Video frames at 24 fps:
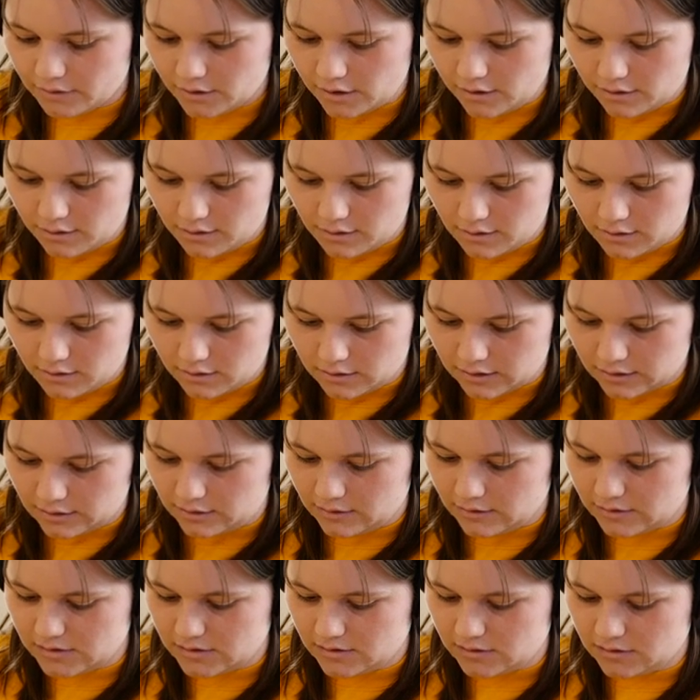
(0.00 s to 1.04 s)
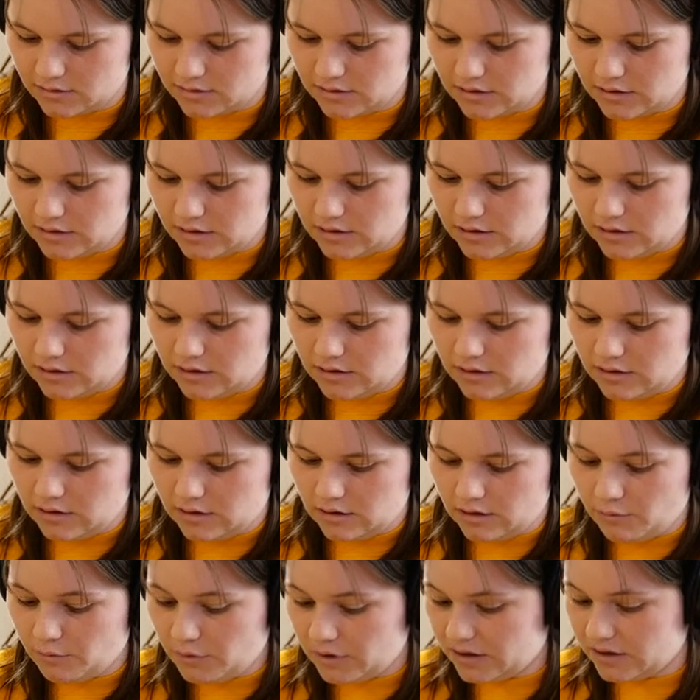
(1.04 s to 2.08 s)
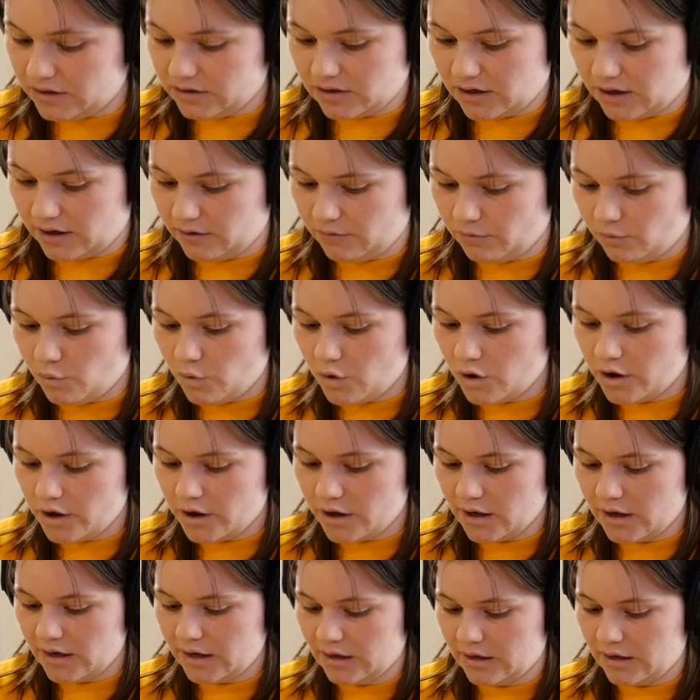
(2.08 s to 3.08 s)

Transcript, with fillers: the ark and this eh, with this kind of wood.